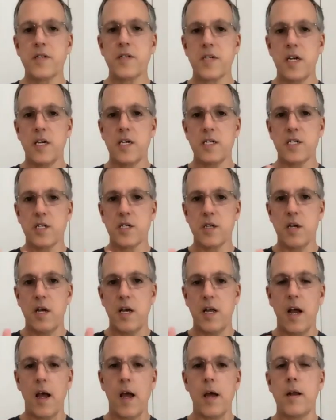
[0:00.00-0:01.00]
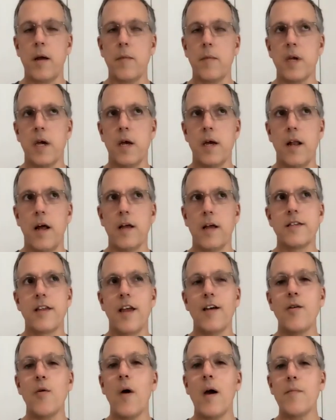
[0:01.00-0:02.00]
is, and I'll
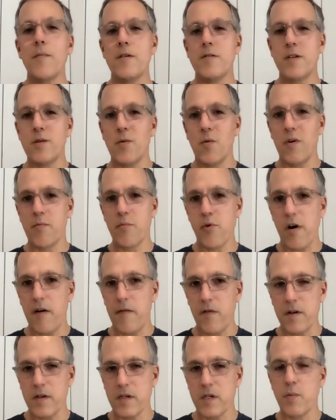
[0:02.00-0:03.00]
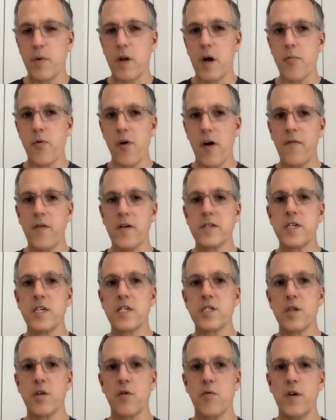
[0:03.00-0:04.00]
tell you why I'm using the word preference, but our preference
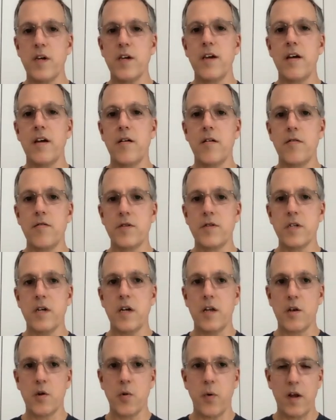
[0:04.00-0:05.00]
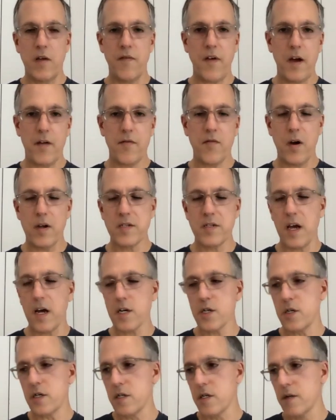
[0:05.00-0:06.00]
is 3 years and 25
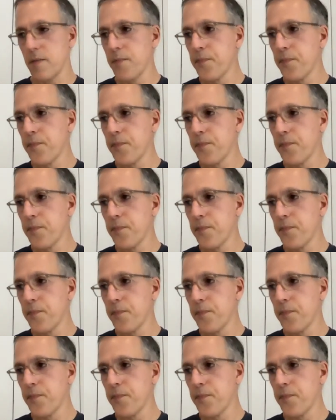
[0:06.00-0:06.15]
transactions.